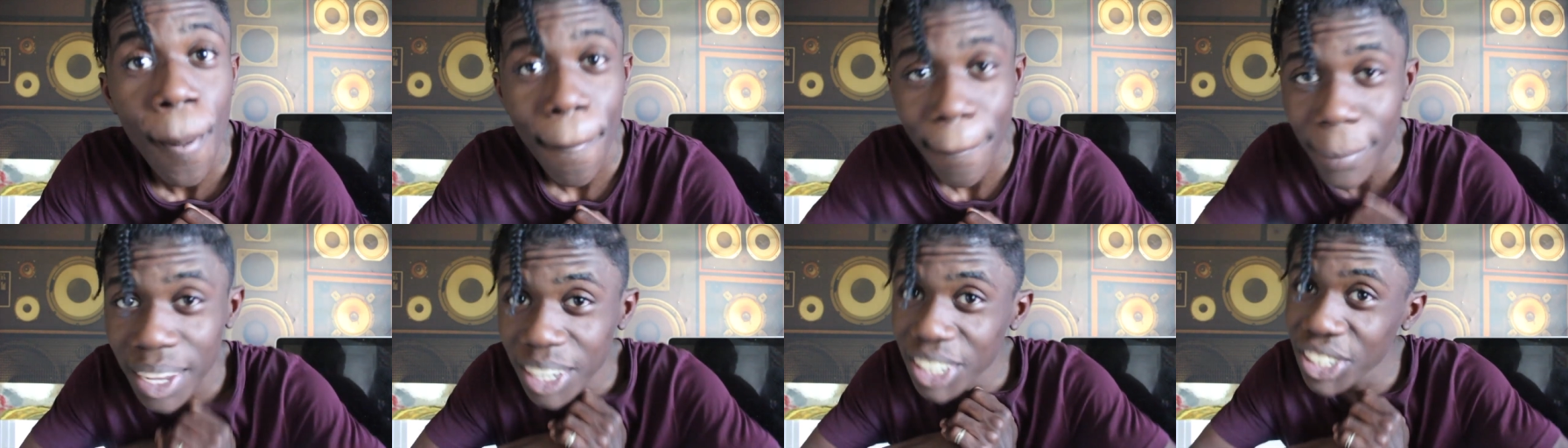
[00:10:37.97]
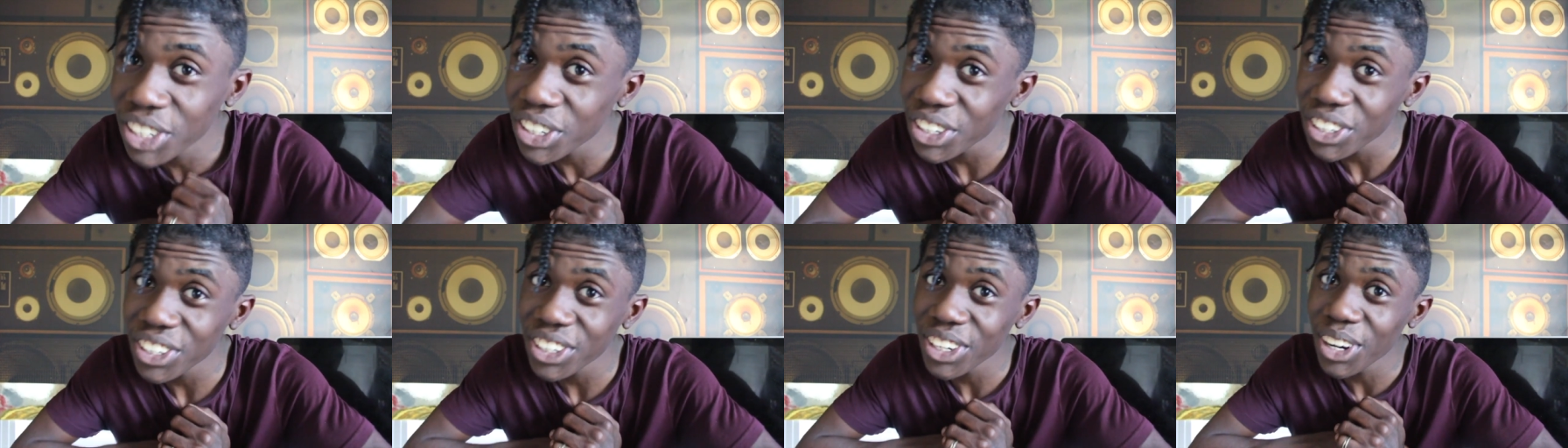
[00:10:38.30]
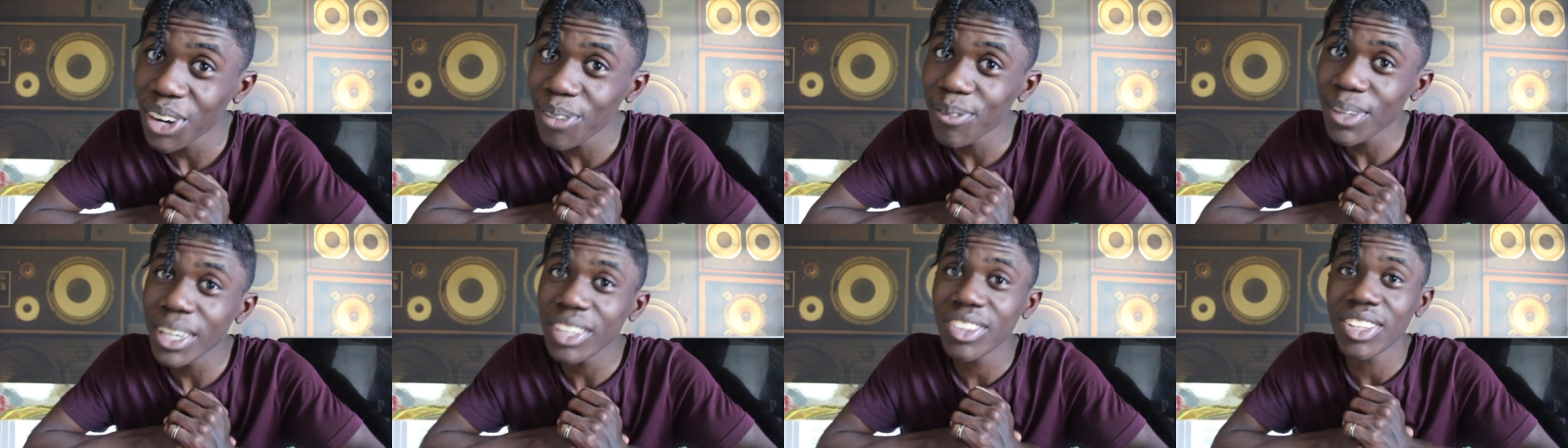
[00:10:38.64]
Make sure you
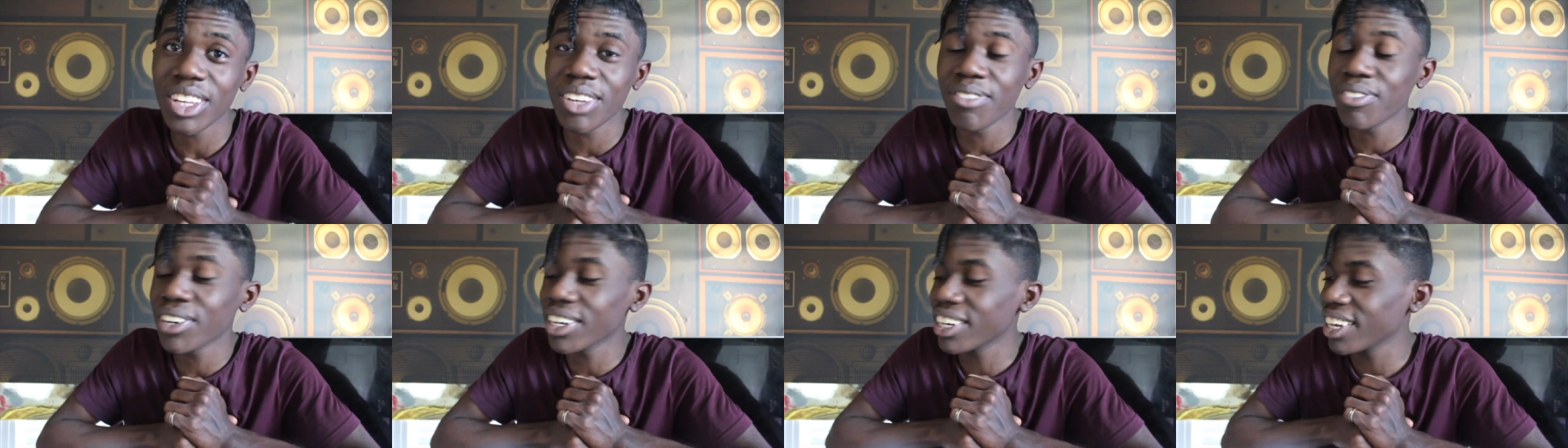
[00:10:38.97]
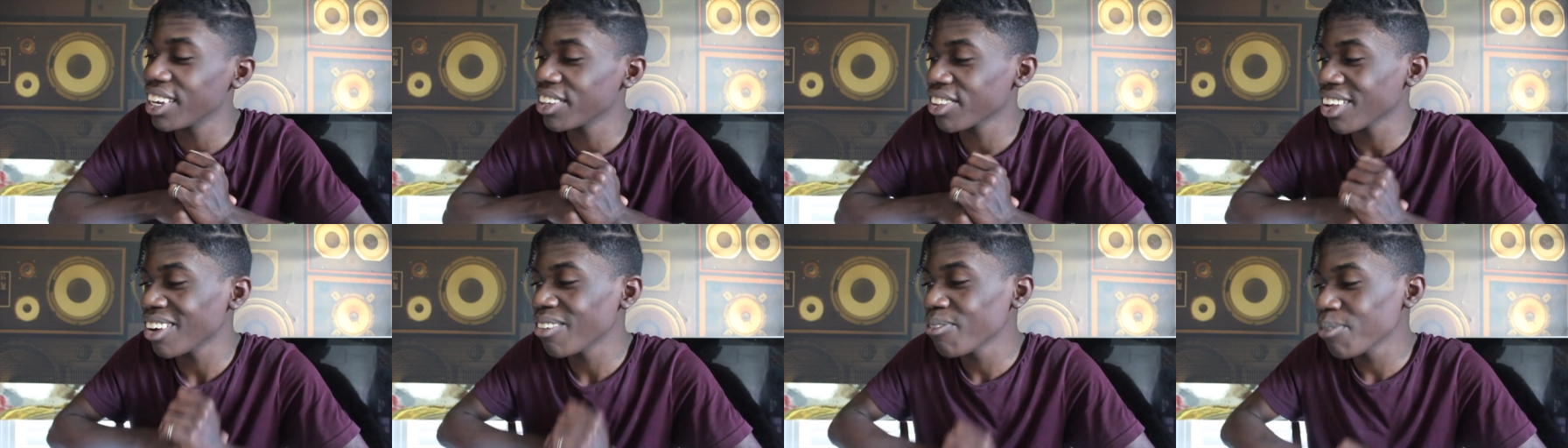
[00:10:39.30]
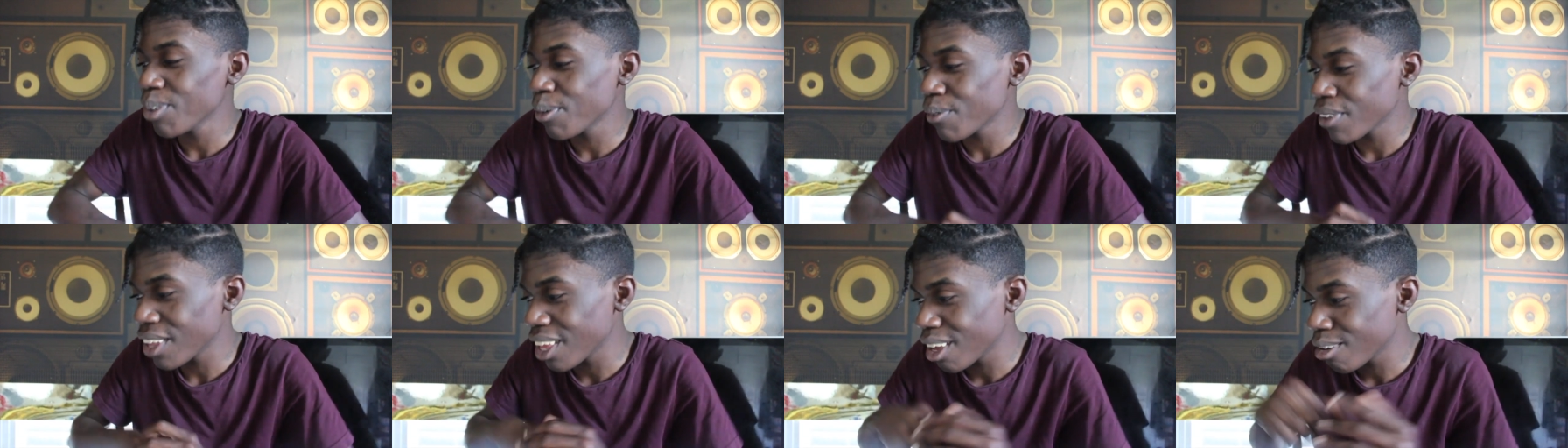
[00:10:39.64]
don't miss it, because I'm gonna
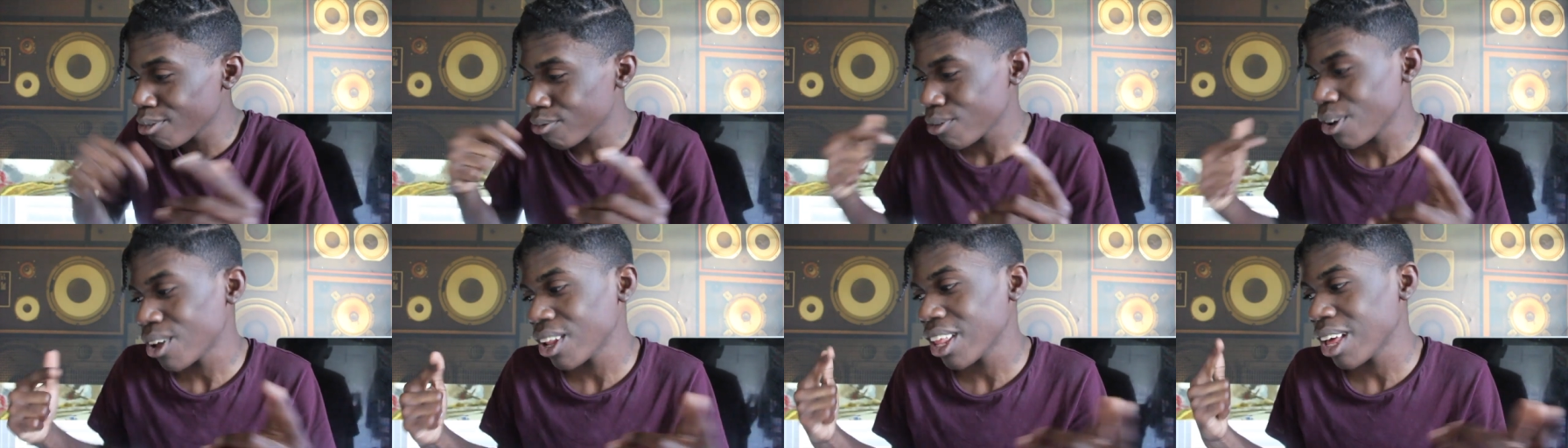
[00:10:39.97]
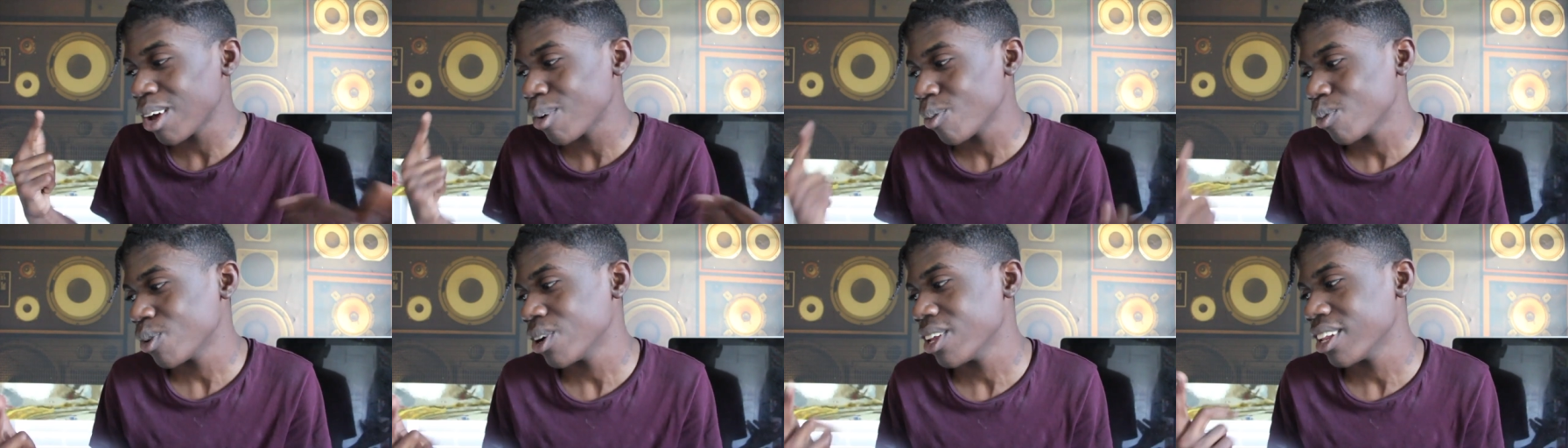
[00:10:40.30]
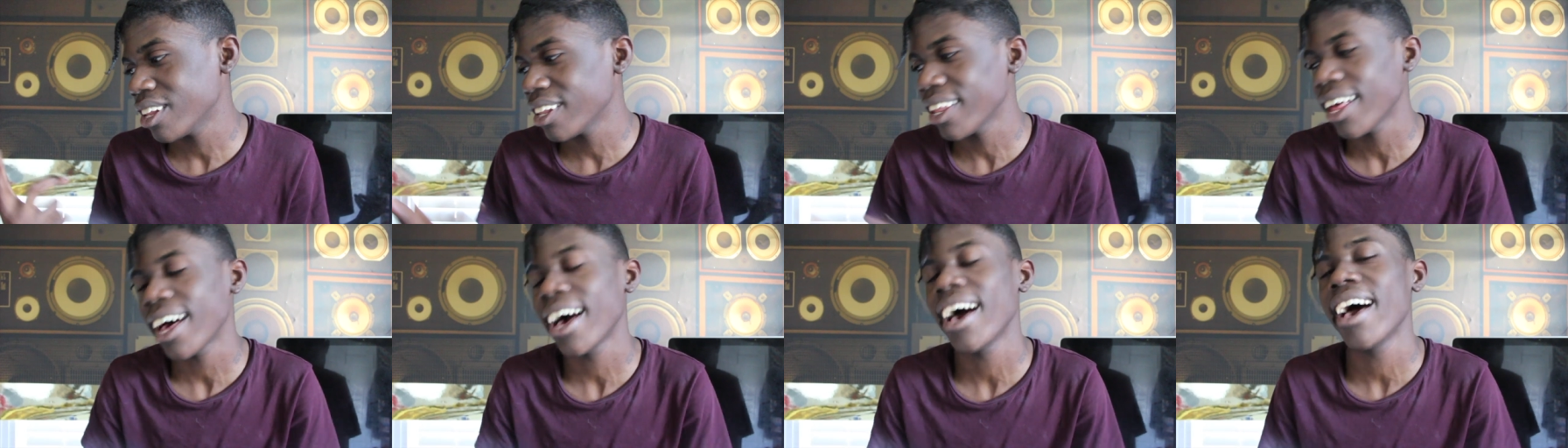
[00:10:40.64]
be playing Fallout
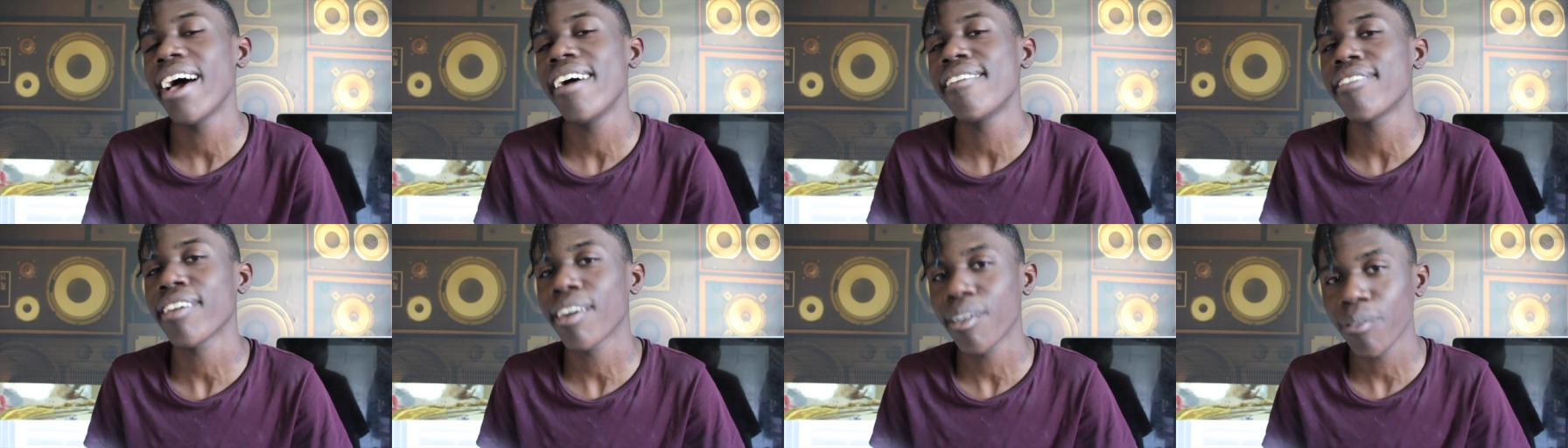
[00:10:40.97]
1 live,